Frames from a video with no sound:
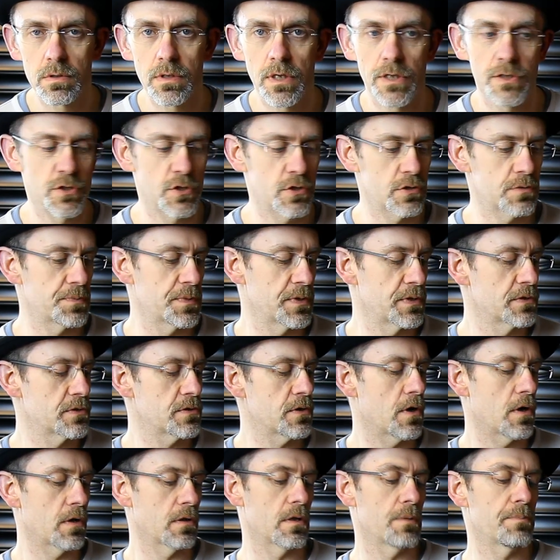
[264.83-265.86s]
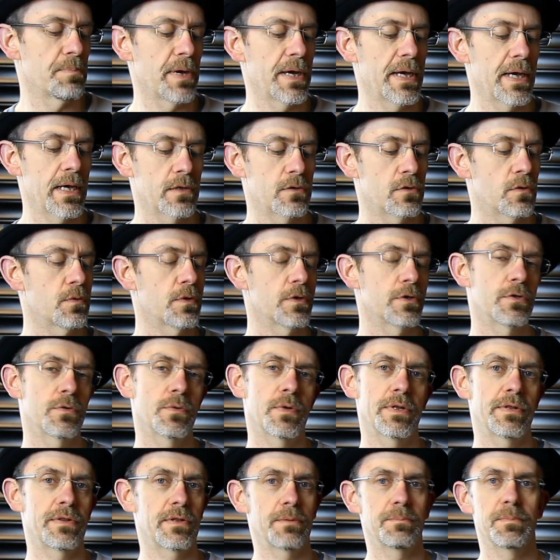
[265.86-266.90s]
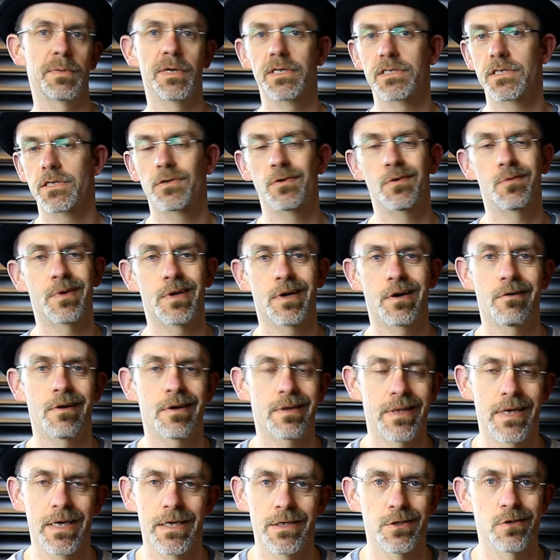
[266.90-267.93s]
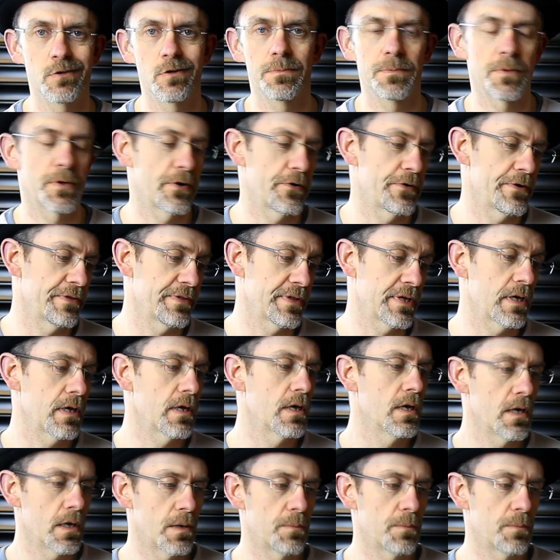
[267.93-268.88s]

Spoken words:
adjustments on the bike. I don't want to do anything major, I don't want to crack the engine up or anything,